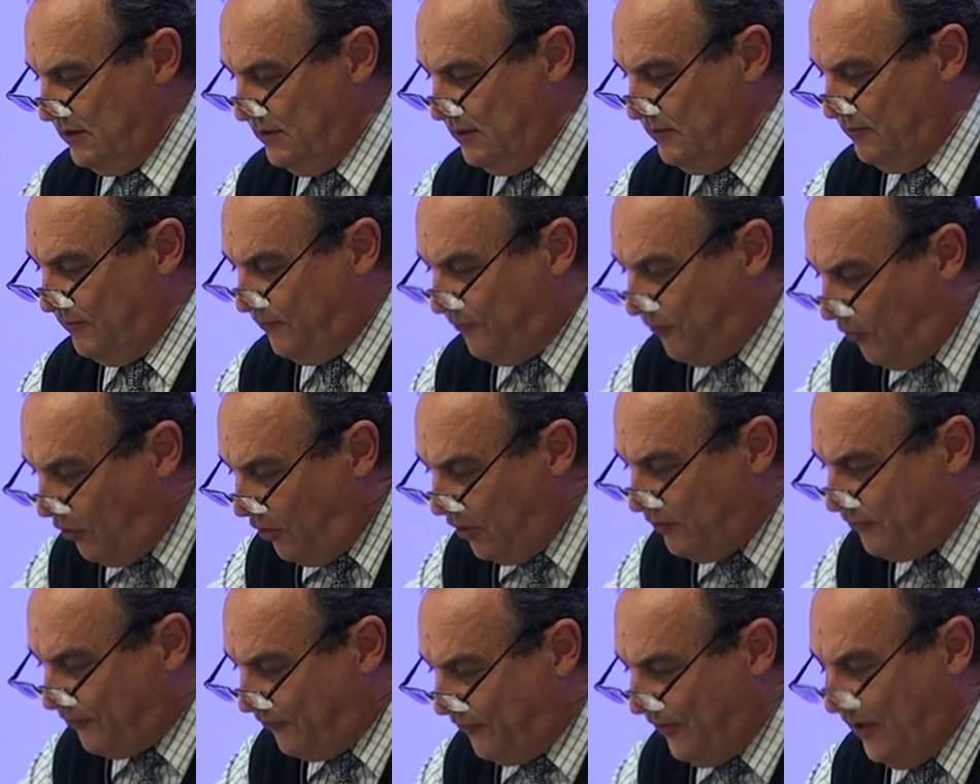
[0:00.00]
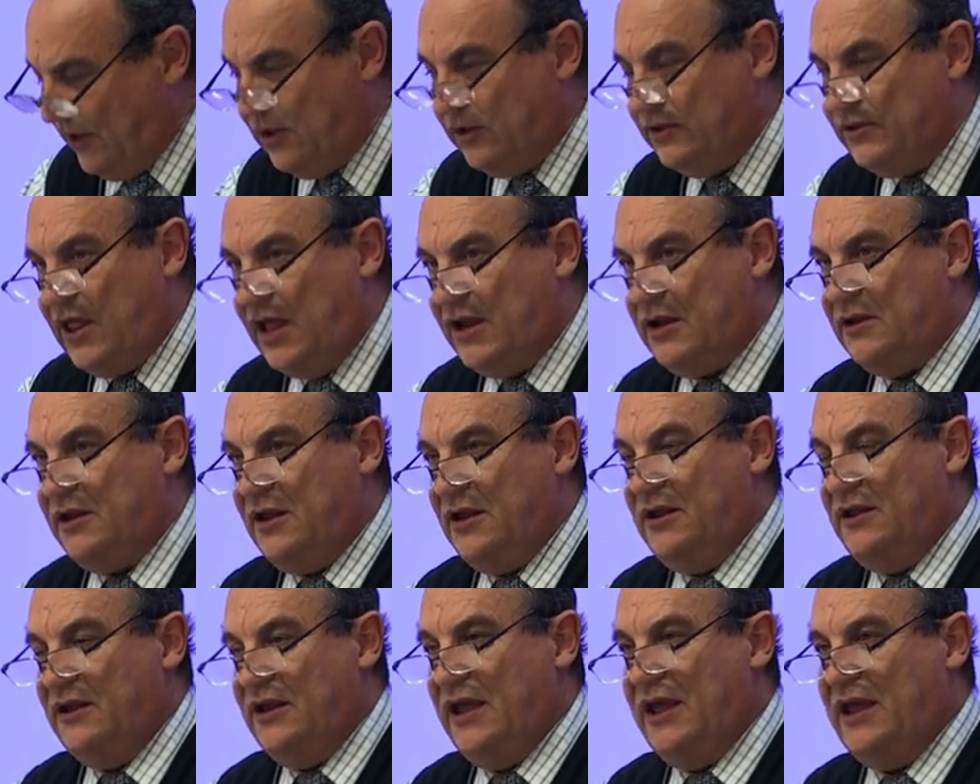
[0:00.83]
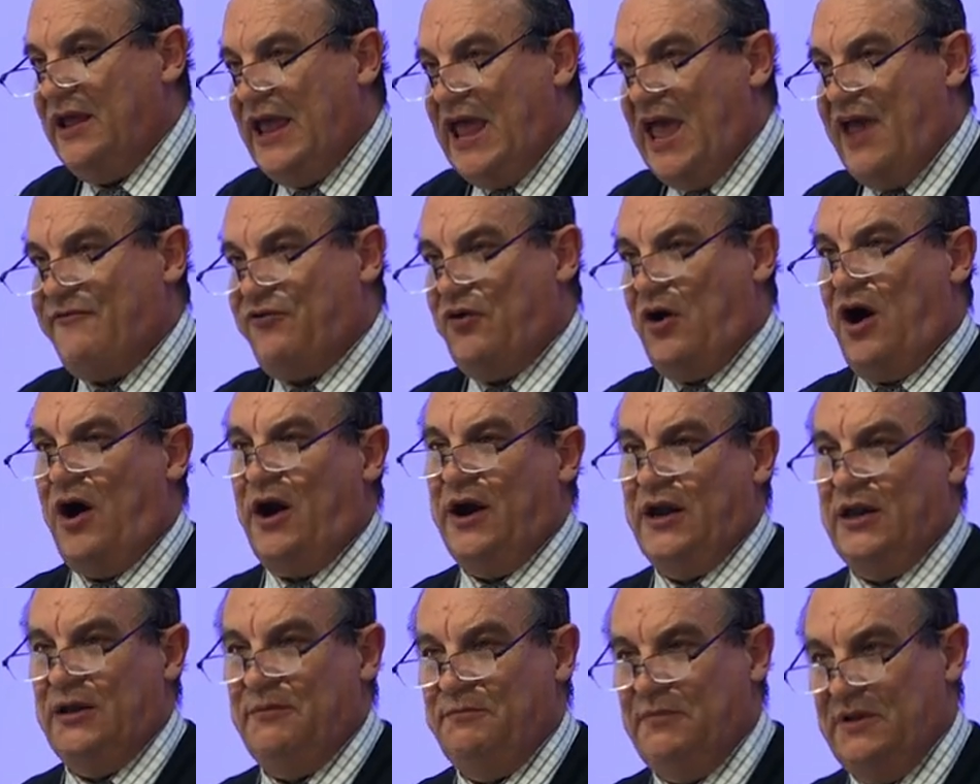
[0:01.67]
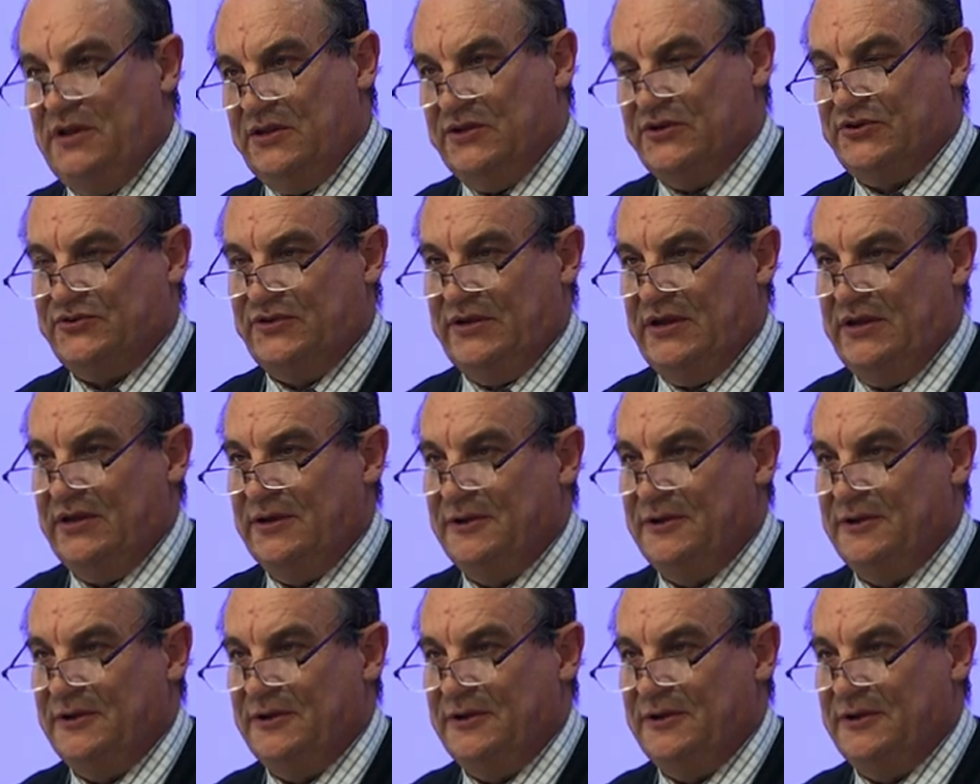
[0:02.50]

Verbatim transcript: Fulfill, not half-hearted ministry.